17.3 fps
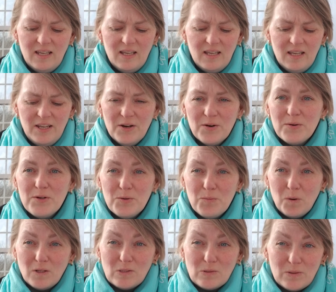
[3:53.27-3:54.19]
here in New
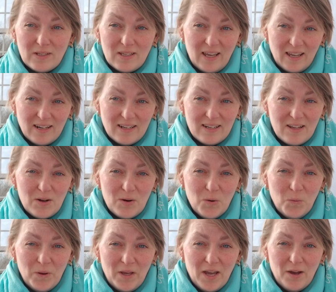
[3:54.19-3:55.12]
Brunswick, Canada,
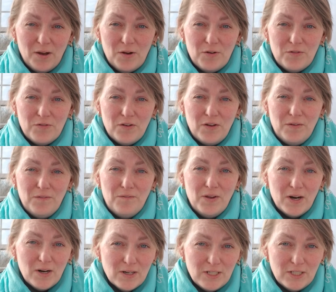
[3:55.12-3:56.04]
we have a
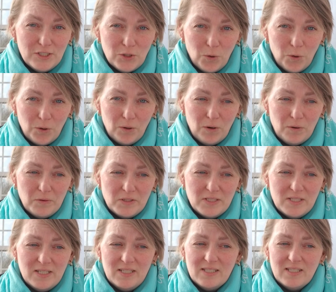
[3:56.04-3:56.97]
very short growing
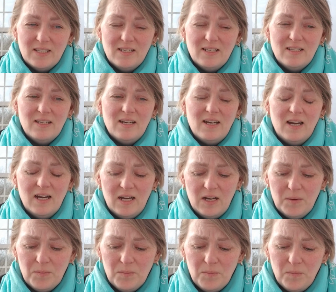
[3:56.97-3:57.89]
season.
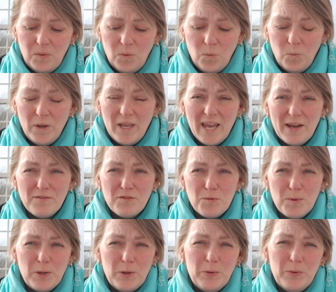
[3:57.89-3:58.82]
We have
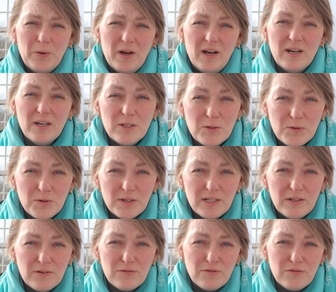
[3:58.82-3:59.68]
about 100